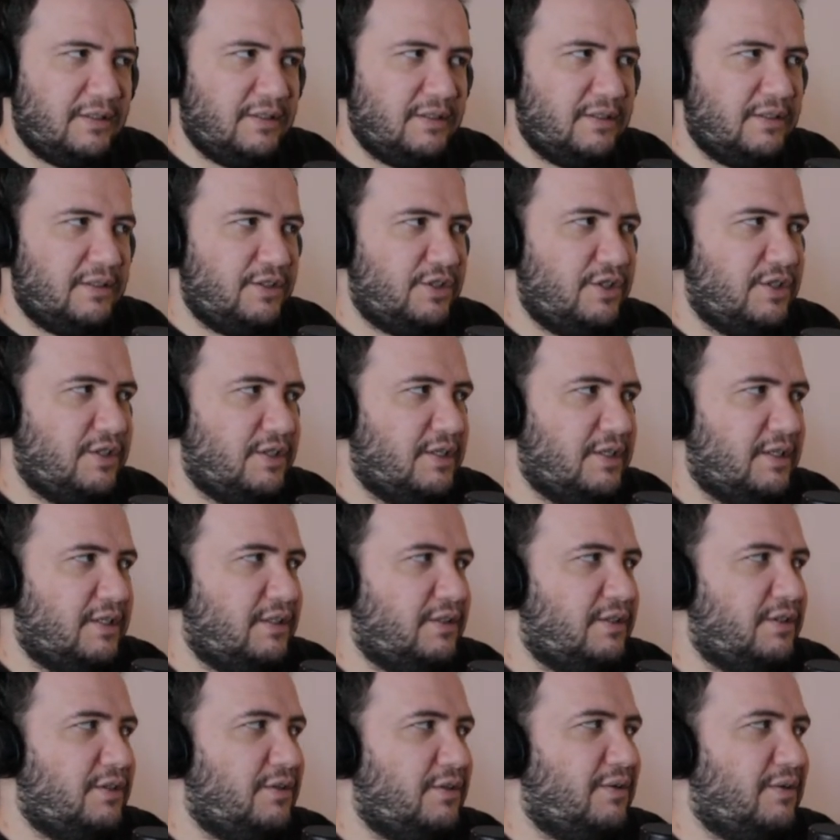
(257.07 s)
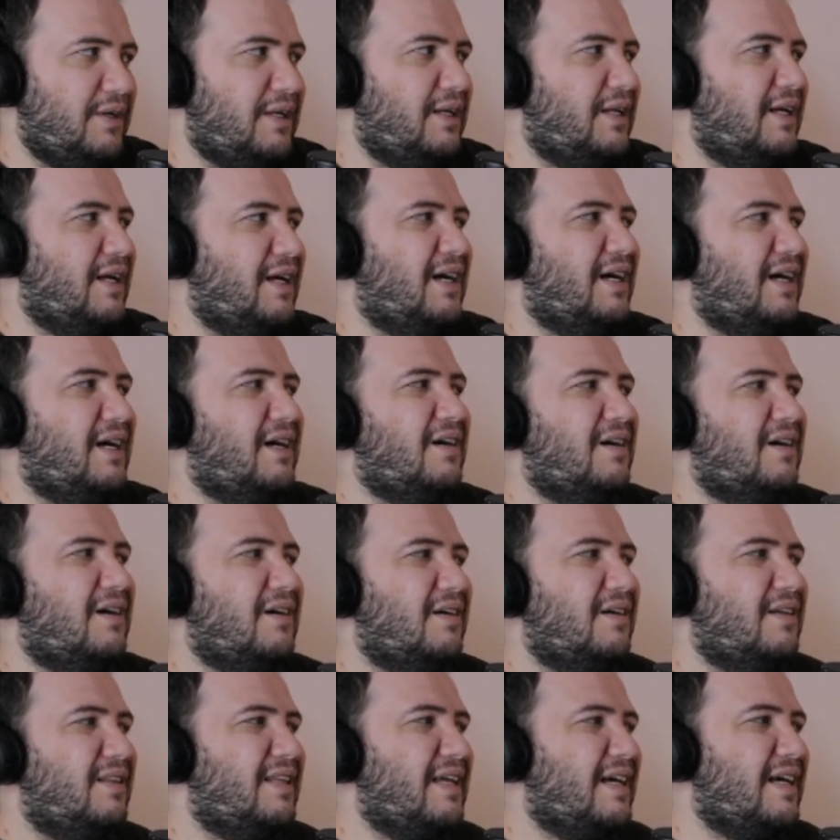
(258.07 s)
do, and
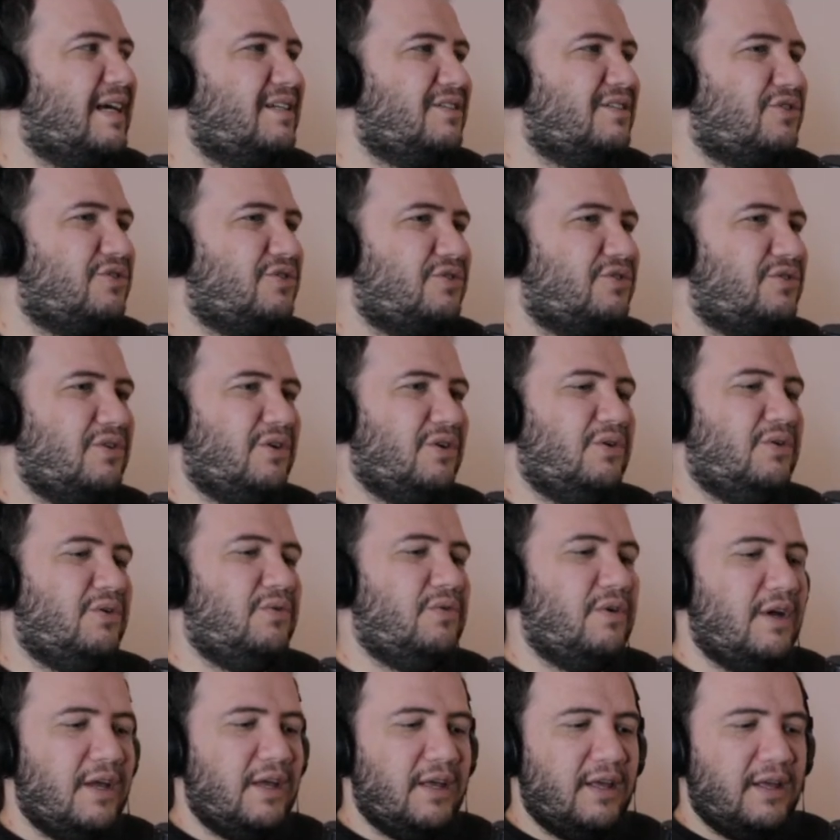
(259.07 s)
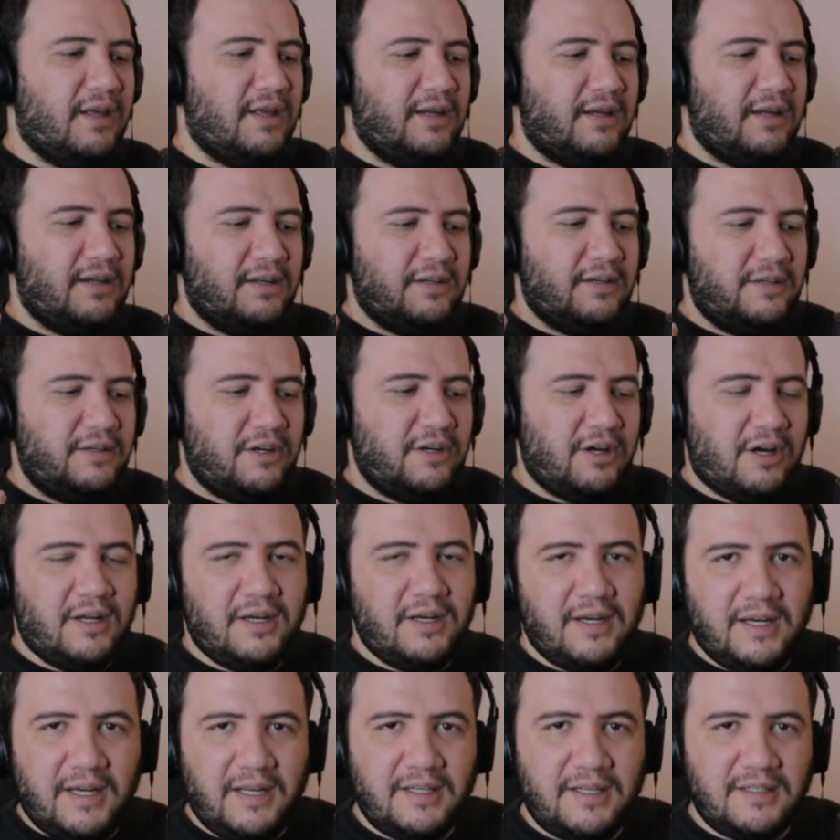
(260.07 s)
that is so not
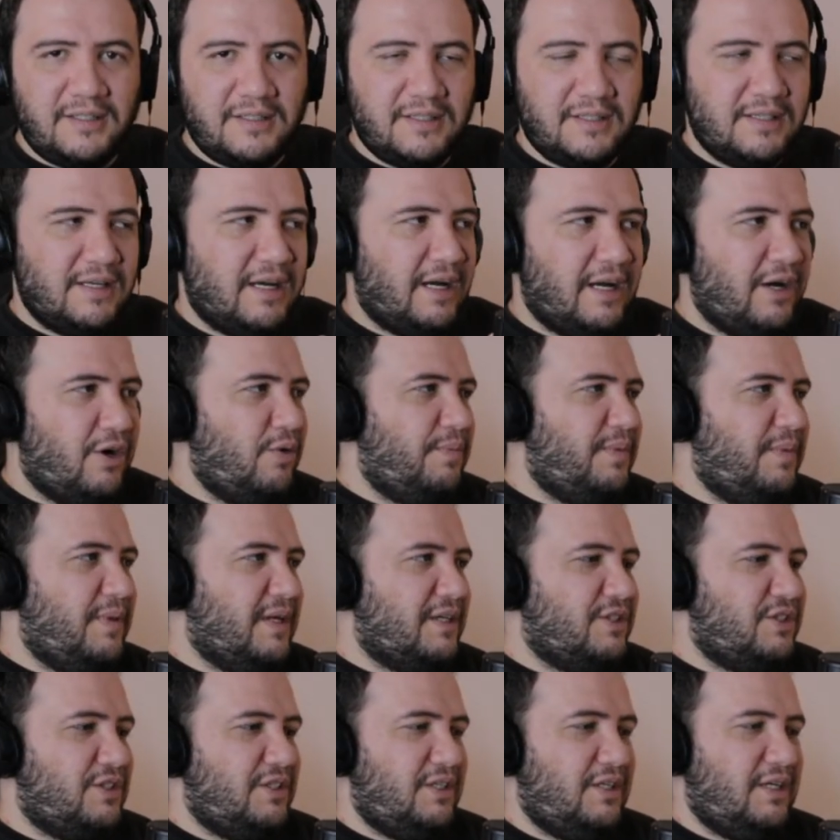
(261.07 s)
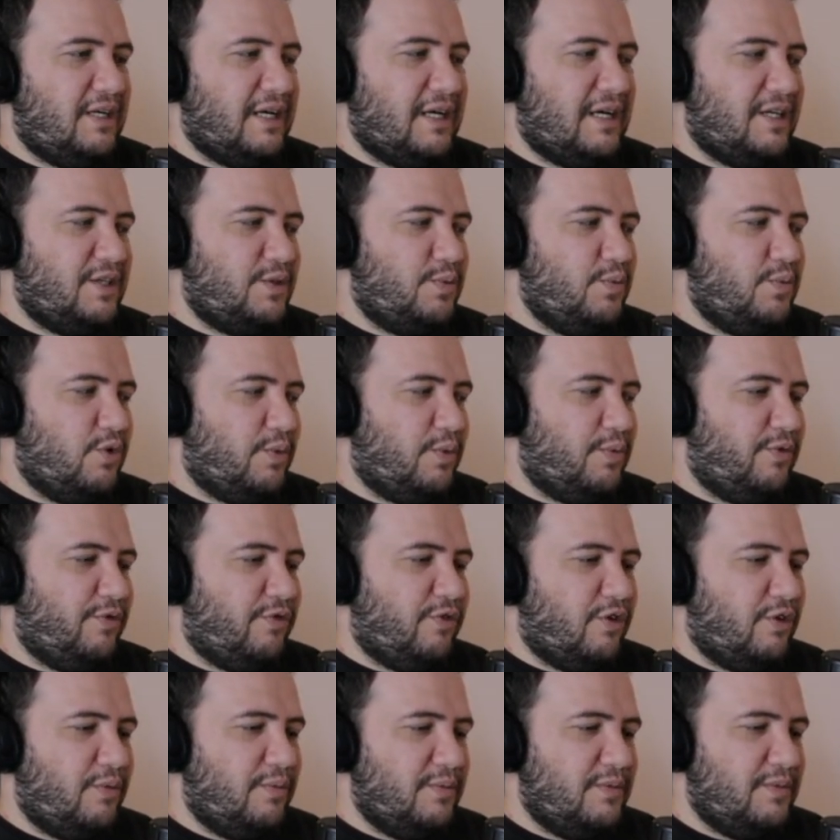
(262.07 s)
nice. I hope that she has more
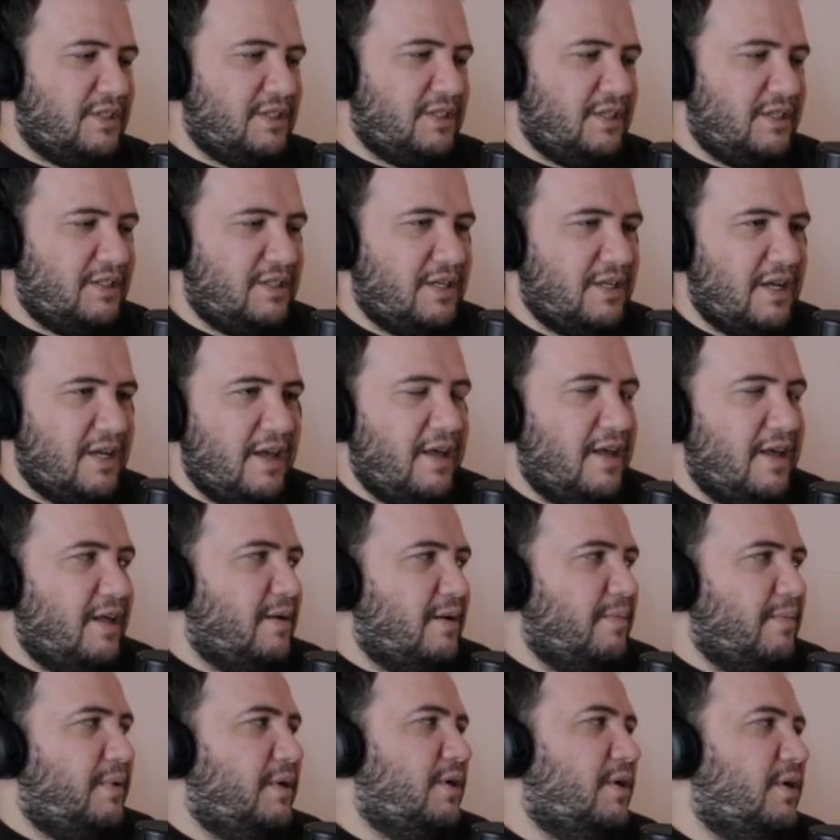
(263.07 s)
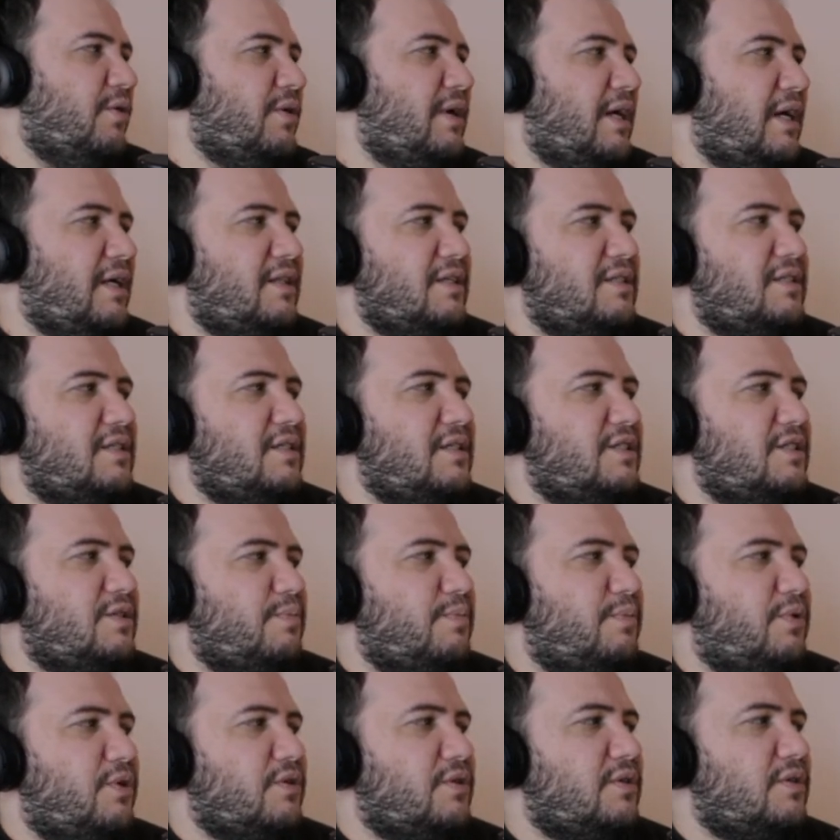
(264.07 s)
performances, but okay, this is
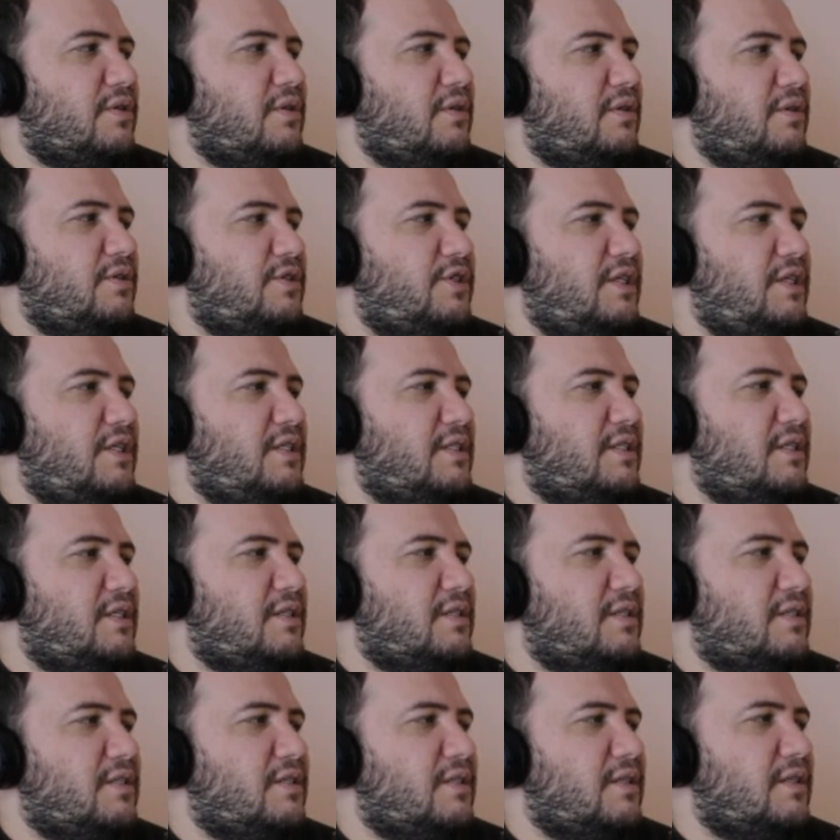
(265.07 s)
Personal Jesus.